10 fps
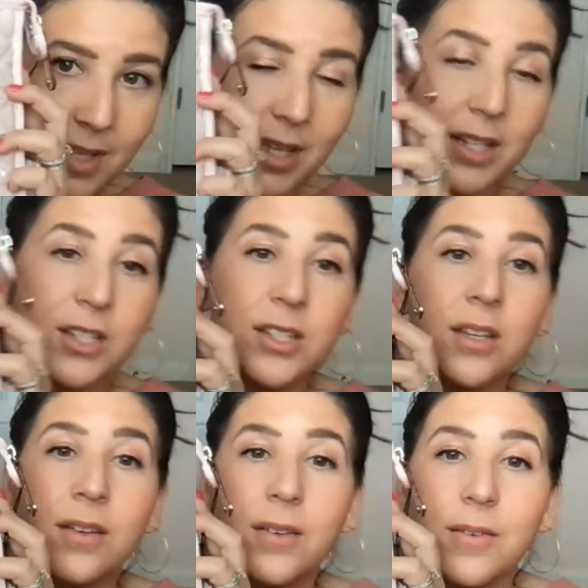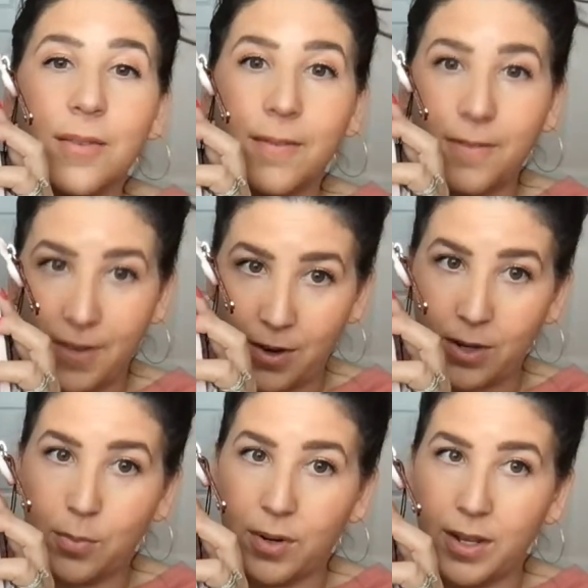It's
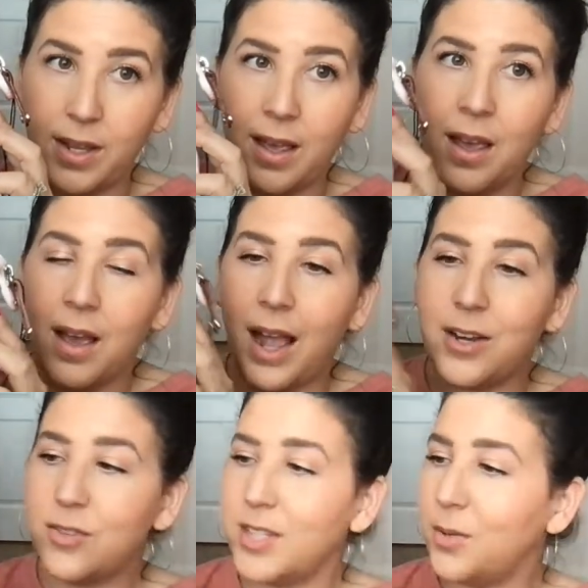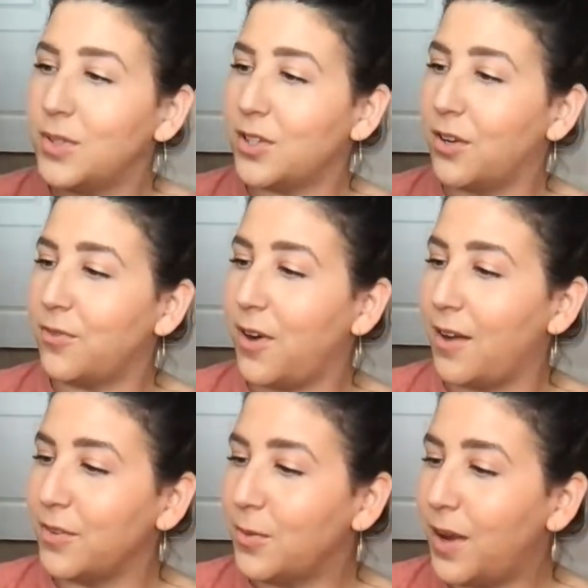very pretty. I know sequins aren't for
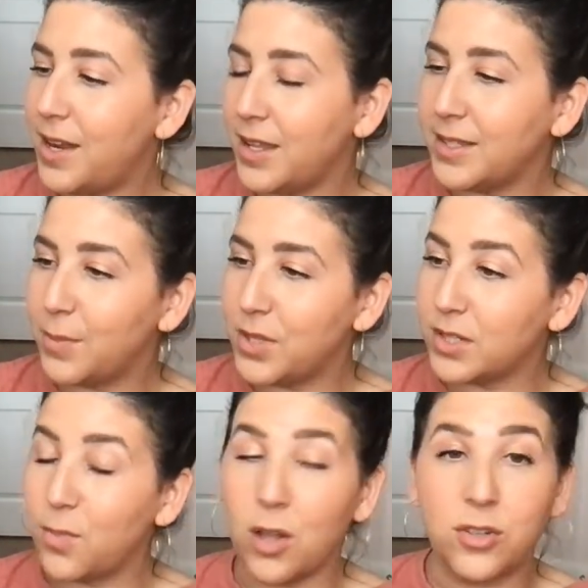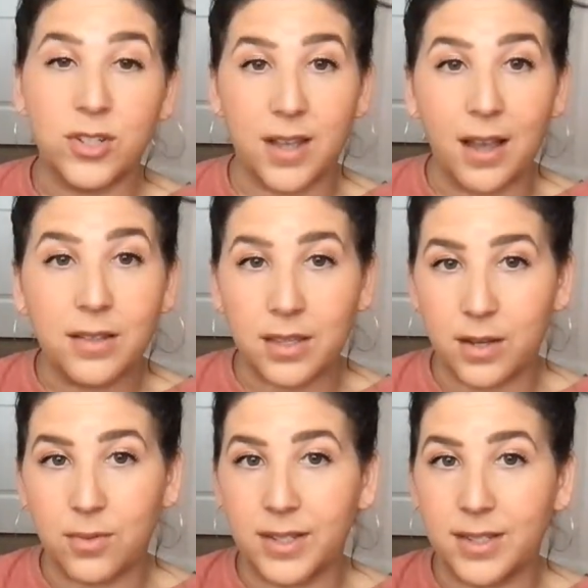everyone, and some of the smaller styles that
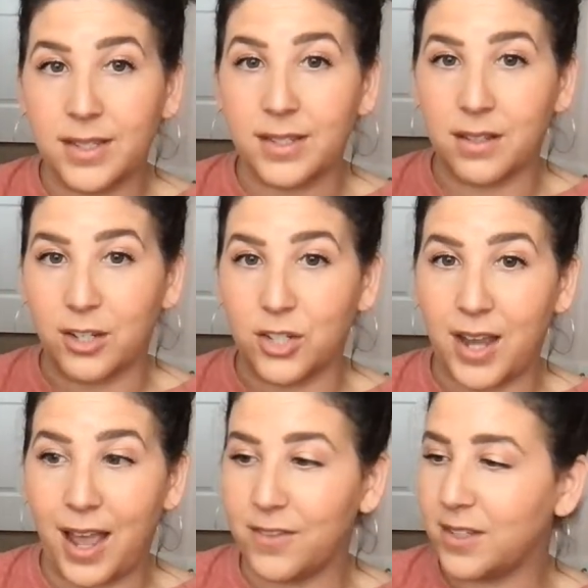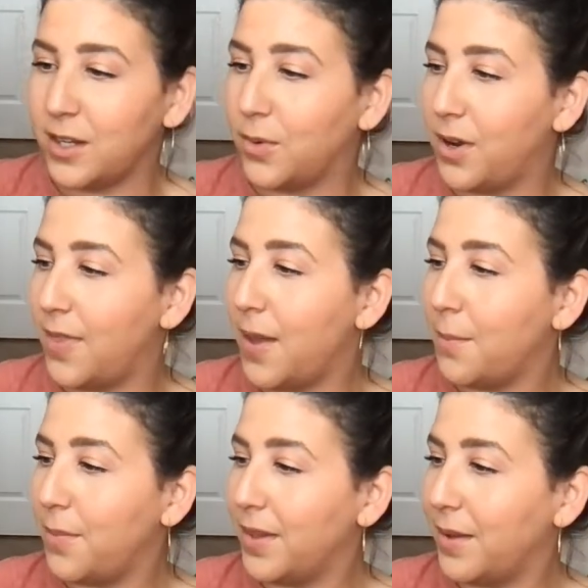they released in this collection have a sequin on
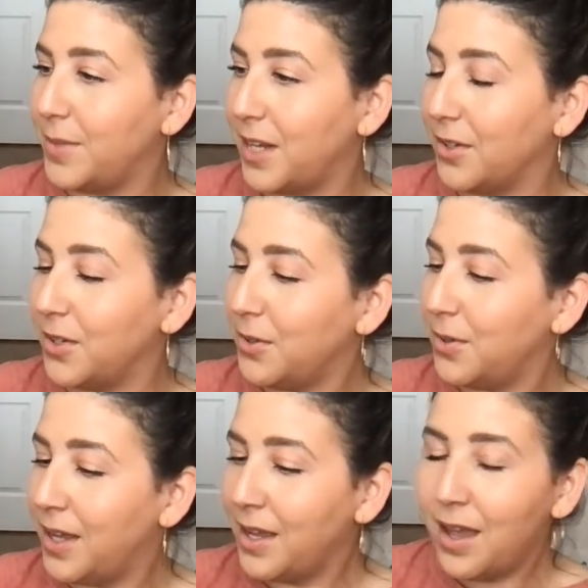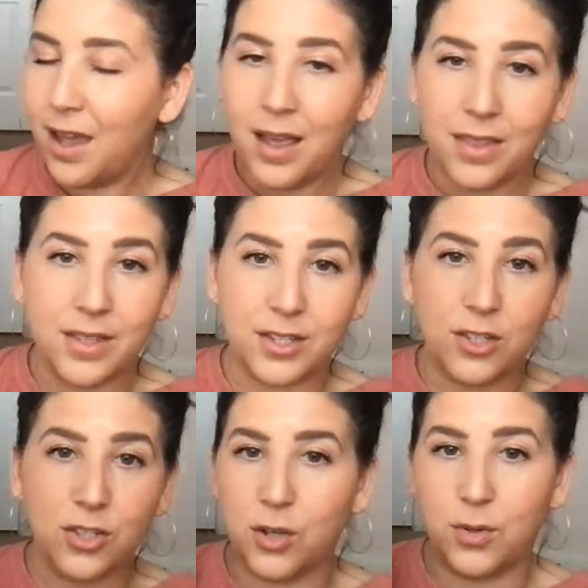them. But let me tell you, this
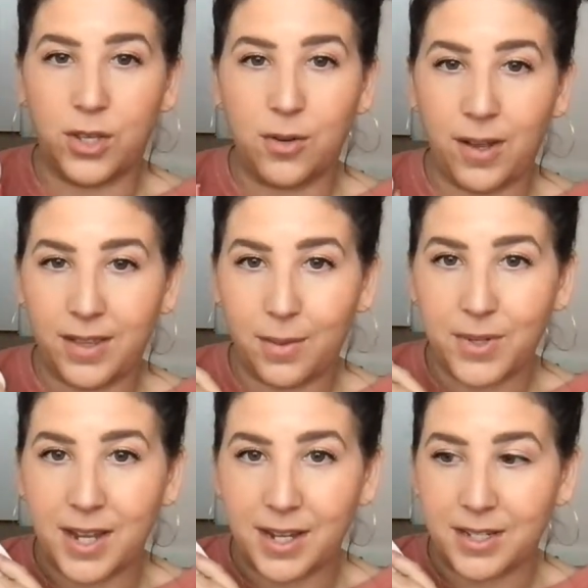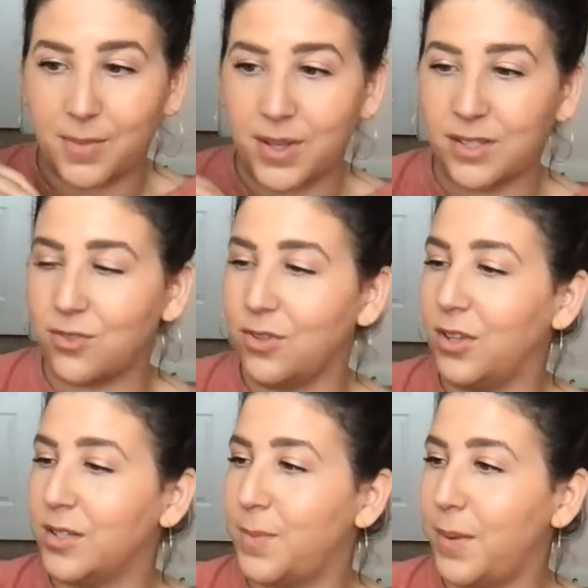is so cute. I think I'm going to take it to my sister in law's